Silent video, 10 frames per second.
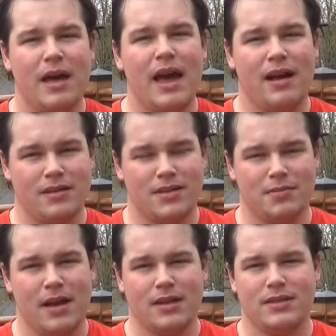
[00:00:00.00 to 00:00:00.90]

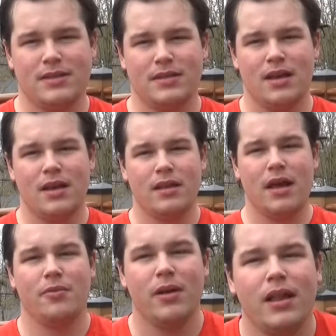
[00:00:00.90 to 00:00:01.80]
aspects
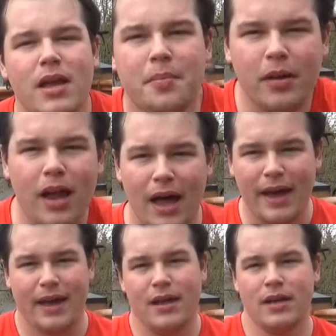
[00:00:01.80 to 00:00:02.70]
that really
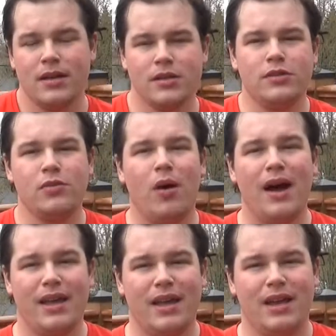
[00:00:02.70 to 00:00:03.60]
apply to
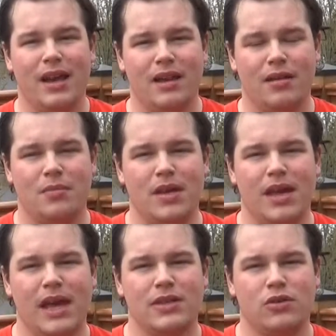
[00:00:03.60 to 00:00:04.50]
why they needed to be
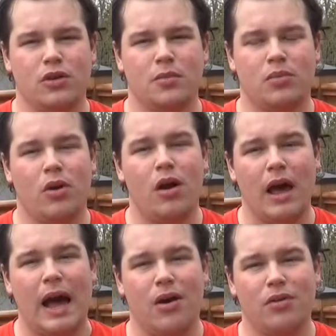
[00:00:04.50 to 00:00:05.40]
canceled or brought
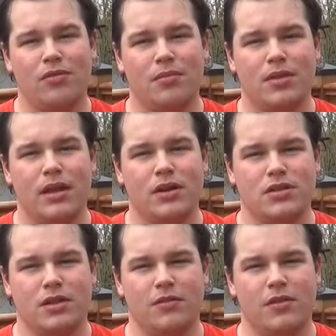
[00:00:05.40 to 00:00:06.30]
out from
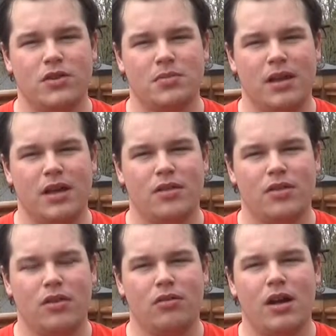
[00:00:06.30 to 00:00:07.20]
theaters in the first
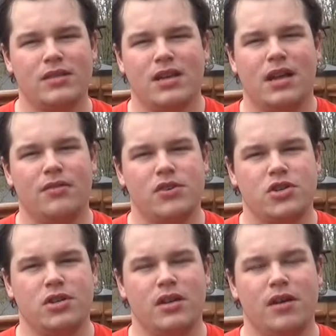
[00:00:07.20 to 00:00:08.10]
place, or on
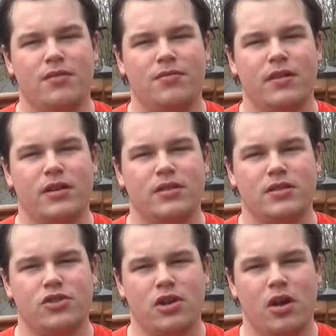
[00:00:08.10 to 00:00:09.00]
television if there's
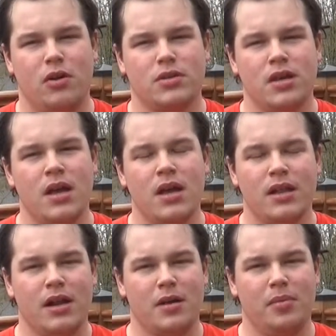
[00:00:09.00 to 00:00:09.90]
shows
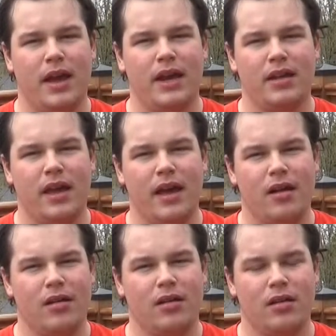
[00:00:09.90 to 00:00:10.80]
that are planning to
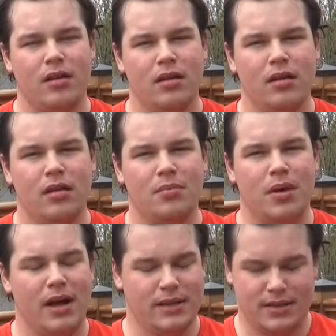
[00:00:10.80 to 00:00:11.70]
air.
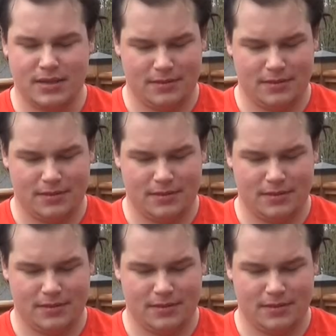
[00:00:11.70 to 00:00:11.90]
But